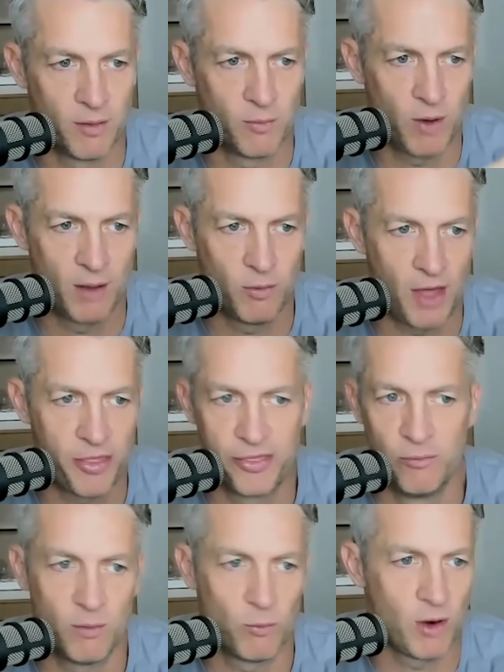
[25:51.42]
uh, I, I,
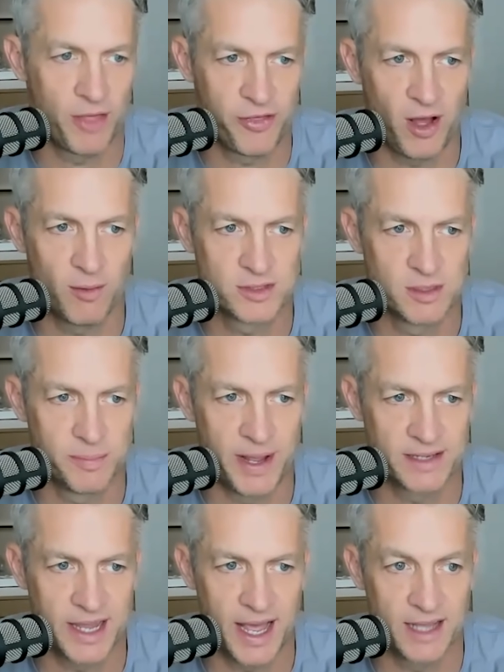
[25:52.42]
went what I thought was the
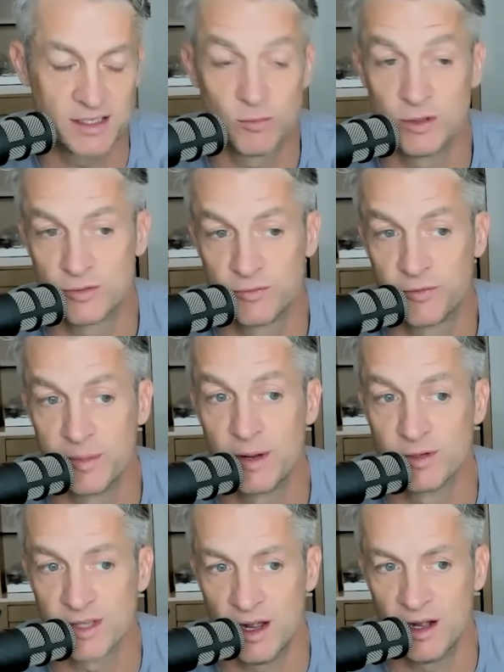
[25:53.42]
best guess, which for me
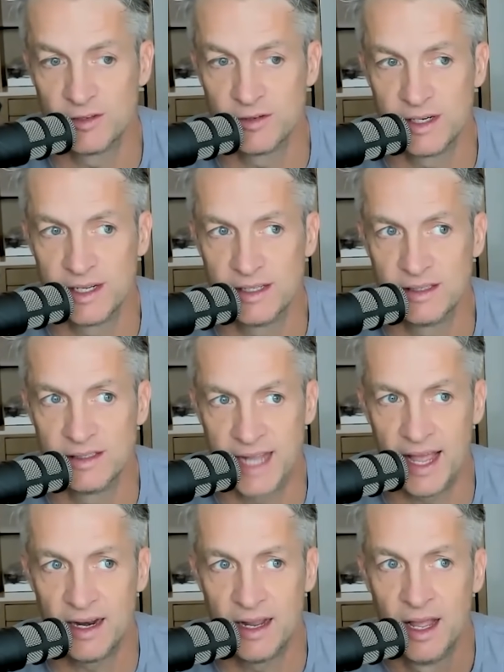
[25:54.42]
was
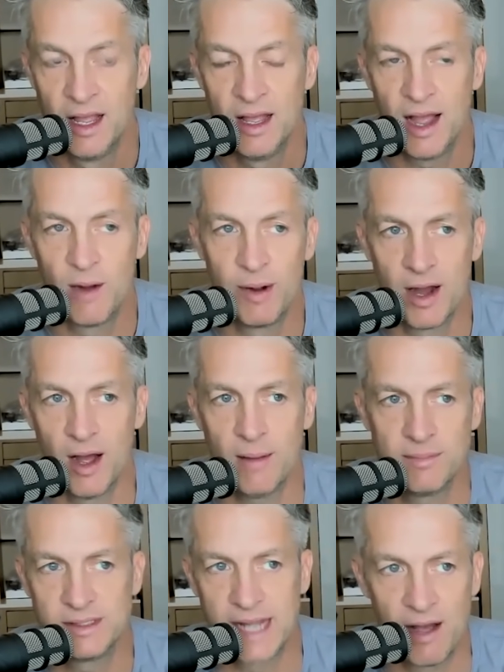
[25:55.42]
110. I went
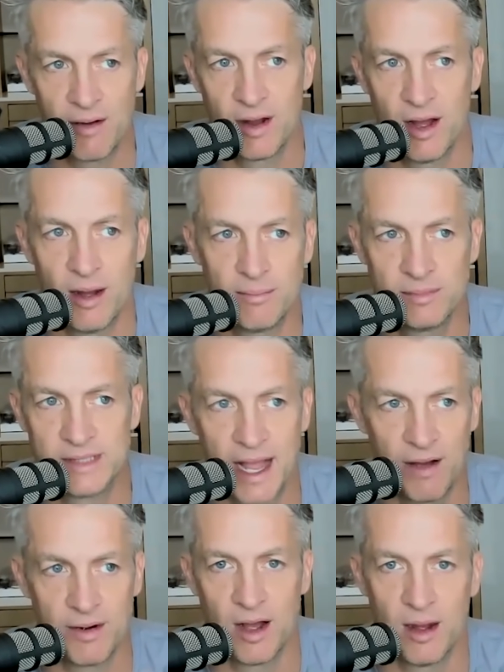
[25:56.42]
up, down, up,
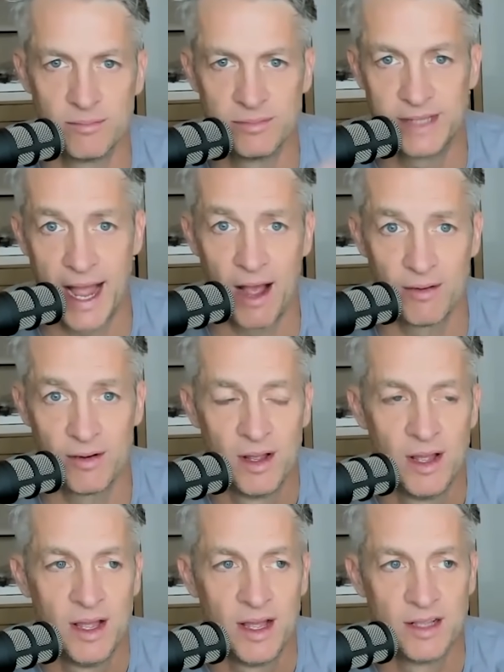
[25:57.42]
down, up, down,
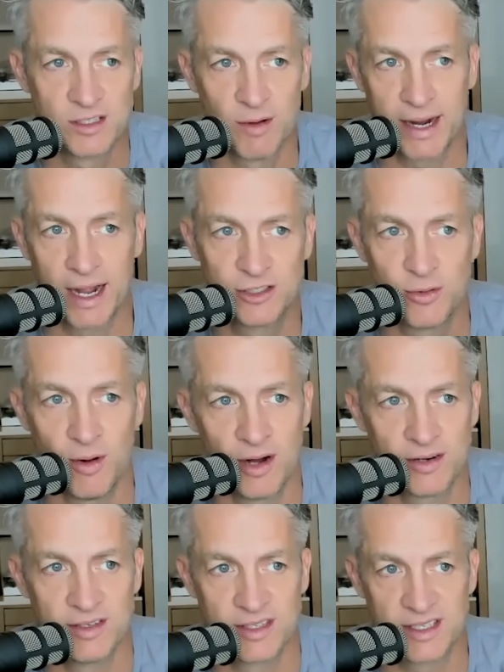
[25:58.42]
and so I got to
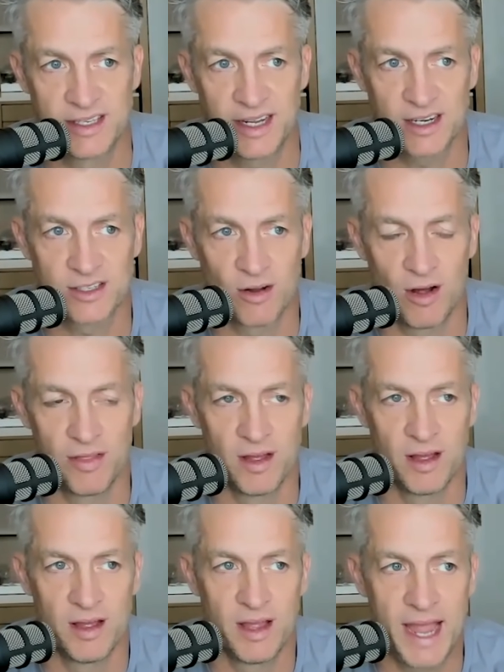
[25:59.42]
106 on
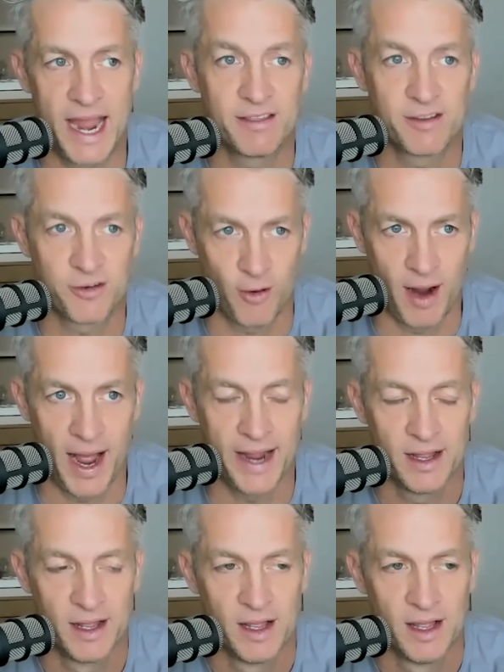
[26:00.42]
the eighth try.
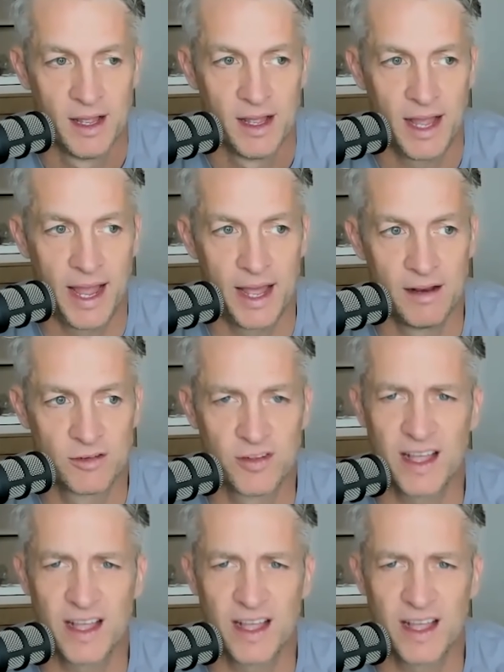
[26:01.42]
And so